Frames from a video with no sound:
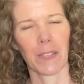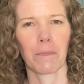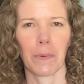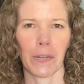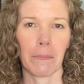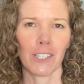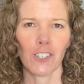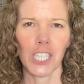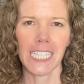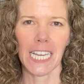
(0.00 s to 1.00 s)
pretty much
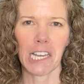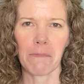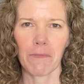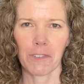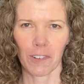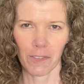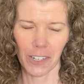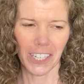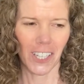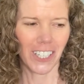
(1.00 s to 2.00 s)
the same for a
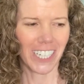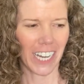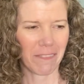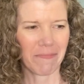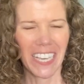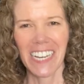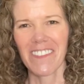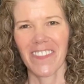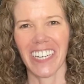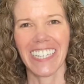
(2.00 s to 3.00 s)
very long time,
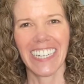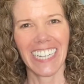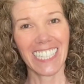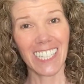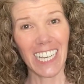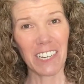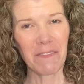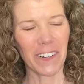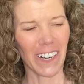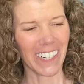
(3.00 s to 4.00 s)
but it's in
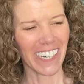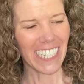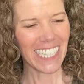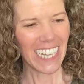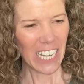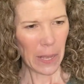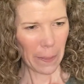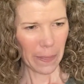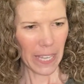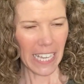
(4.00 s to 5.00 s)
progress.
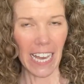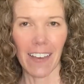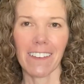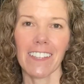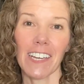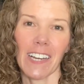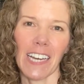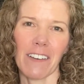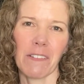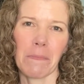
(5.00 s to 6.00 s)
The other thing I
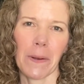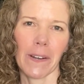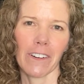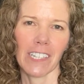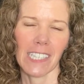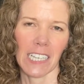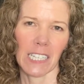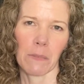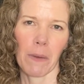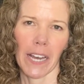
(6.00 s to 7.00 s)
have in progress
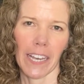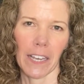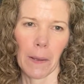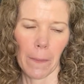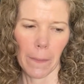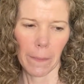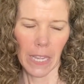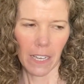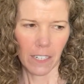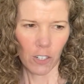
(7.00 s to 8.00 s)
is my
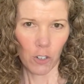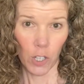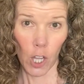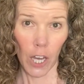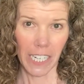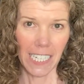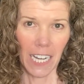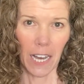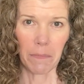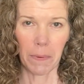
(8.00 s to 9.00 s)
Trelawny
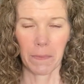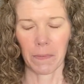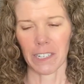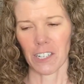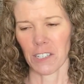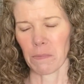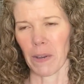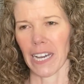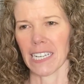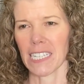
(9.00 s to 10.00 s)
top, which is
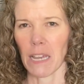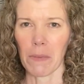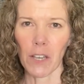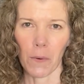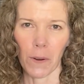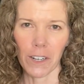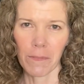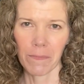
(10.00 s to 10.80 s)
by Tamy Gore,